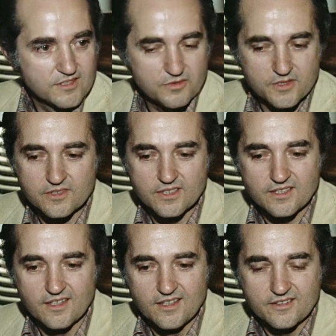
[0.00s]
They feel
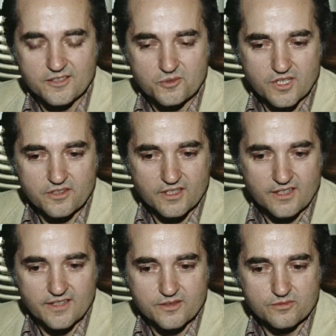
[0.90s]
that they'd rather
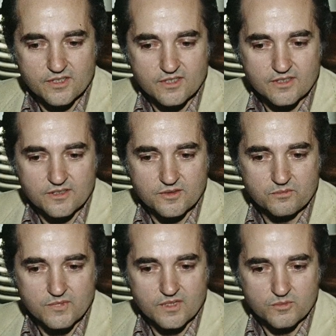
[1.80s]
have uh,
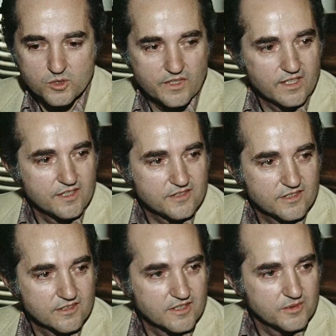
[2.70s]
a movie
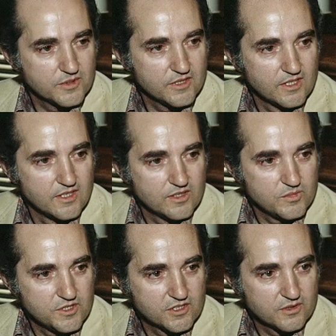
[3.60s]
house there that would
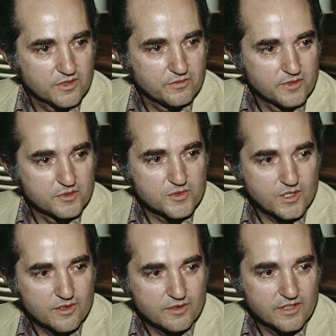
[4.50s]
be showing
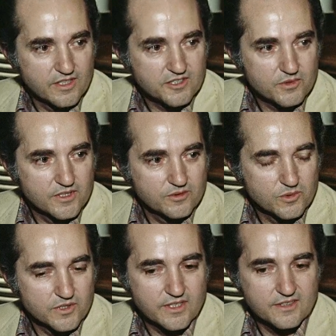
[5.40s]
films other than
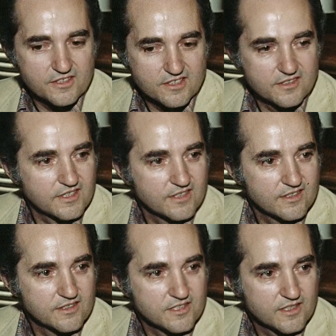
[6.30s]
X-rated, where they could send their
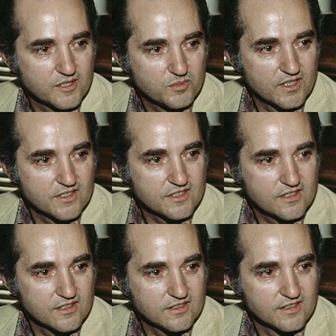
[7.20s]
kid to the Snider
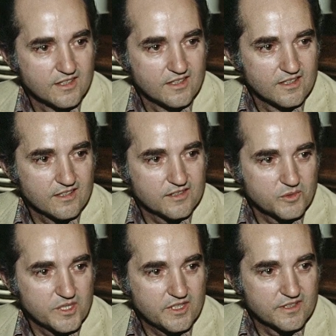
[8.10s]
Plaza on
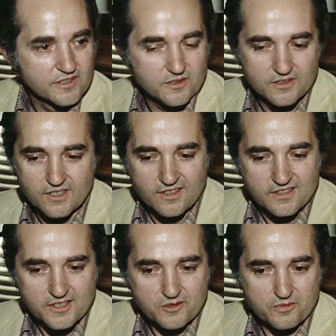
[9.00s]
on a weekend or
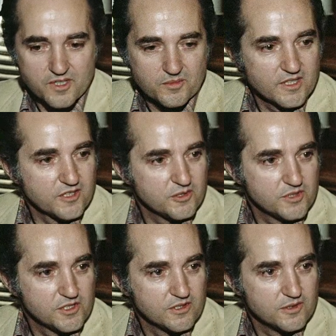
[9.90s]
take the family out
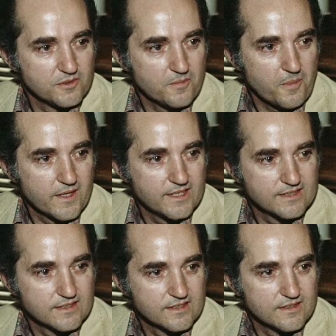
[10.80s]
to a show
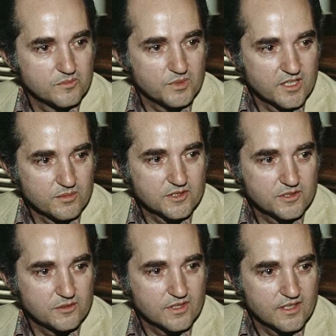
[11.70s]
and uh, be able
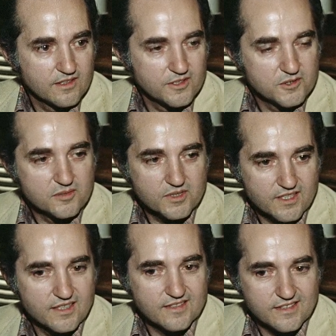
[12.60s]
to do that. You
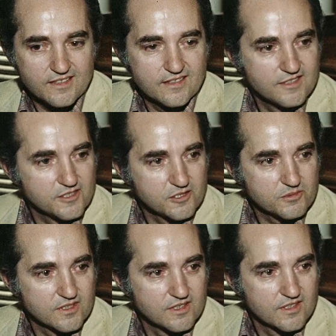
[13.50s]
simply can't take any
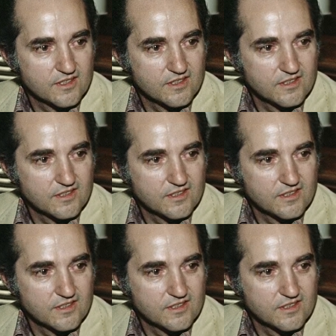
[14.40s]
children